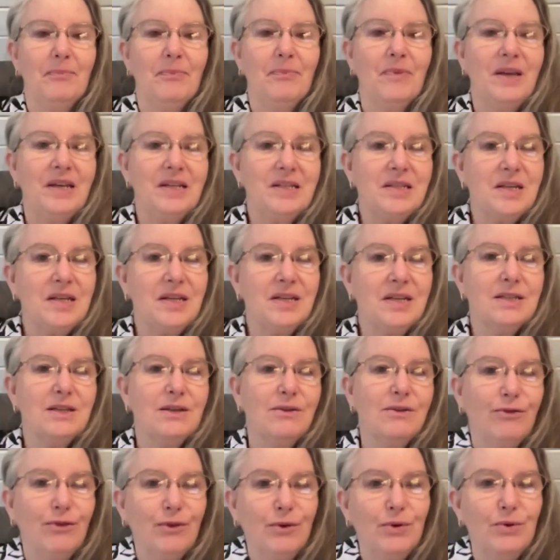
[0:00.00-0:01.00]
This is the
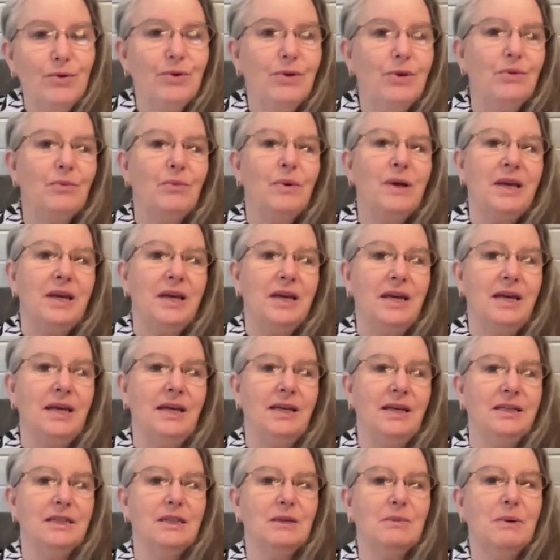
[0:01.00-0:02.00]
food that we
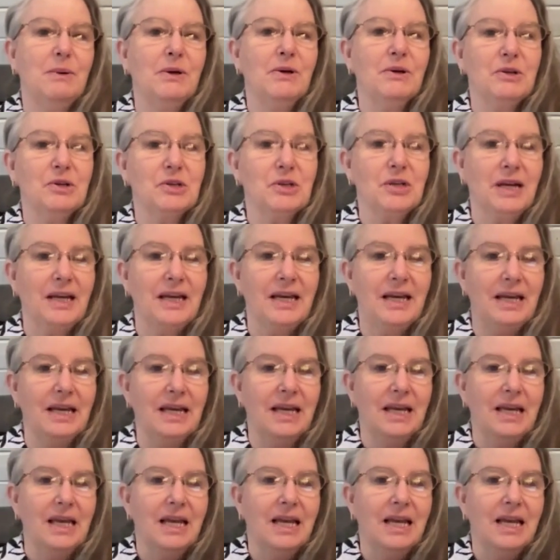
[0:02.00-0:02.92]
eat spiritually.